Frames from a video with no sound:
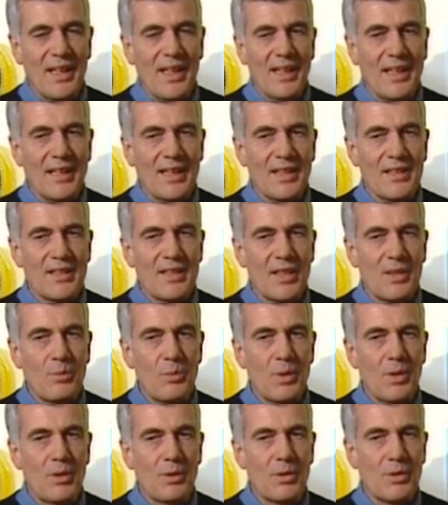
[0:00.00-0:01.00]
And they
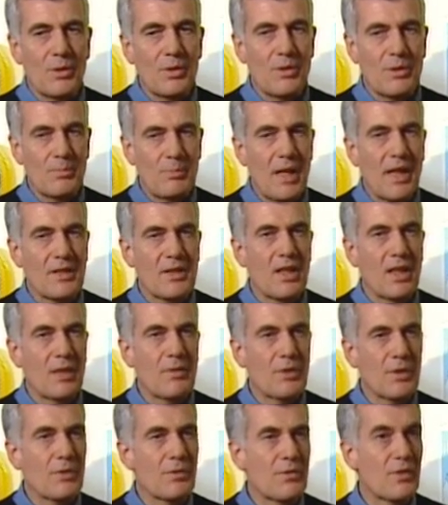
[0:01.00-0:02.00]
said, well, could Pat
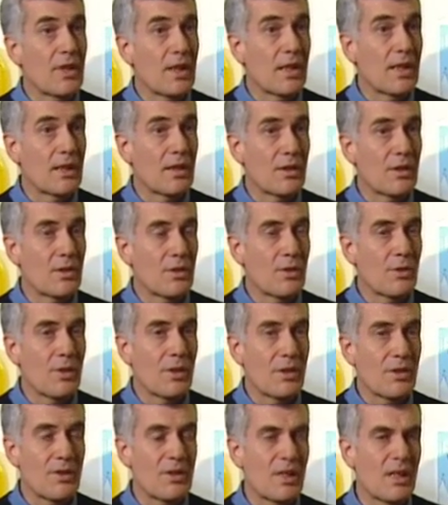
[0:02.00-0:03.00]
Sullivan fill in and do
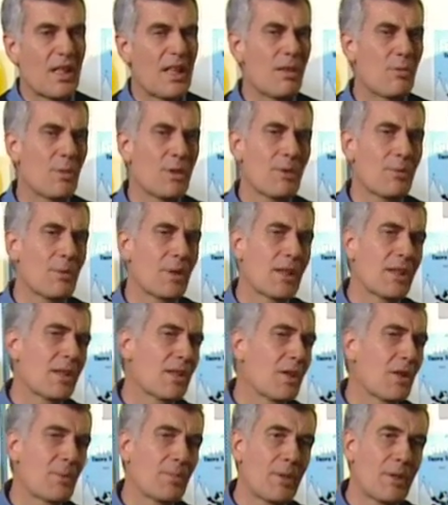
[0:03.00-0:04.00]
this? And he wasn't really
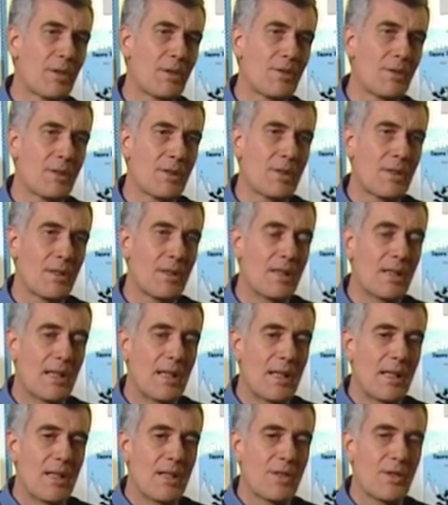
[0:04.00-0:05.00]
terribly interested.
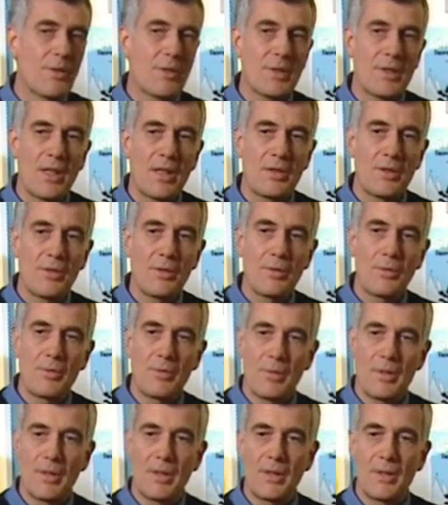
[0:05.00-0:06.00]
So he said
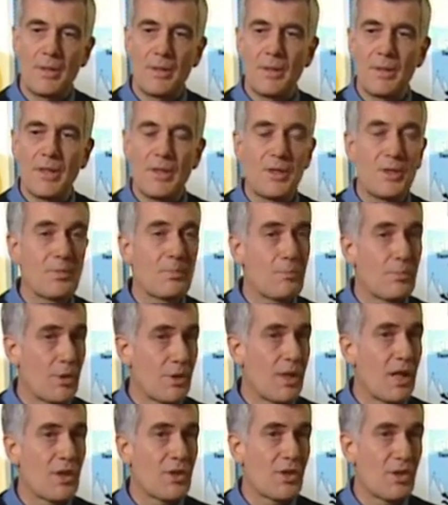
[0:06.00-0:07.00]
to uh, his
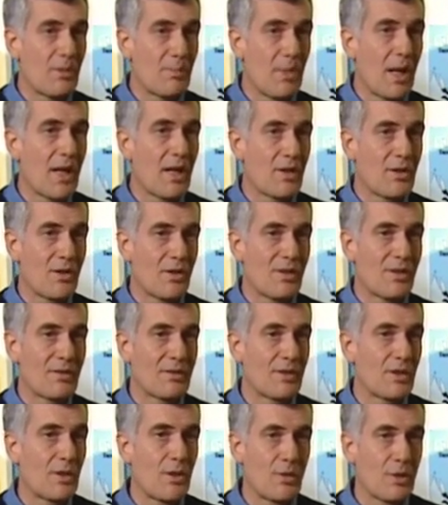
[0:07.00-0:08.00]
production manager,
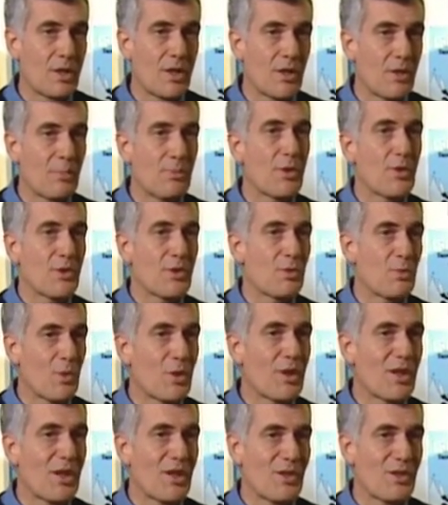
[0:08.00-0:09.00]
the only other person
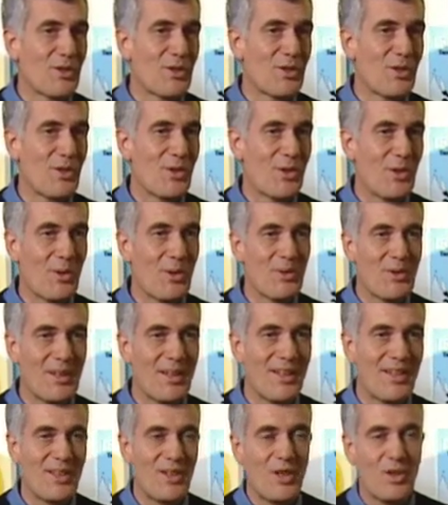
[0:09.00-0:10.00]
working in the studio,
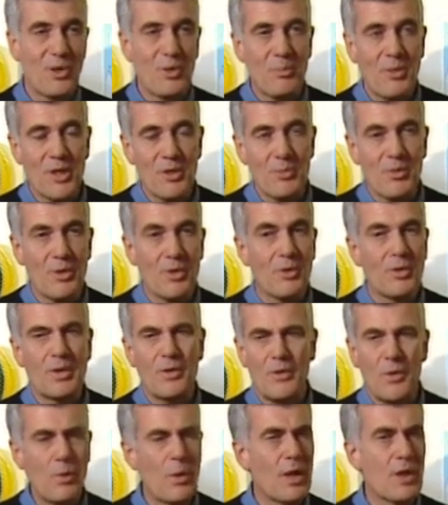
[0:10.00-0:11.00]
uh, Otto Mesmer,
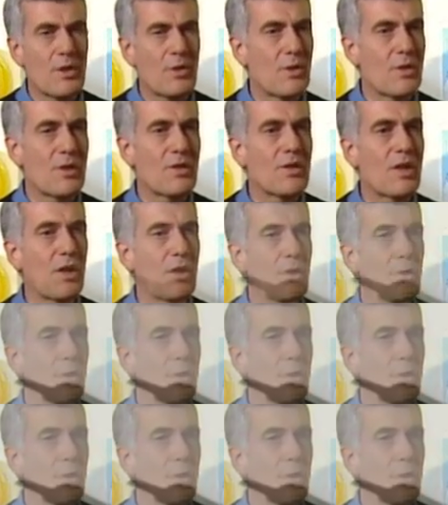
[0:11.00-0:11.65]
if you want to do this on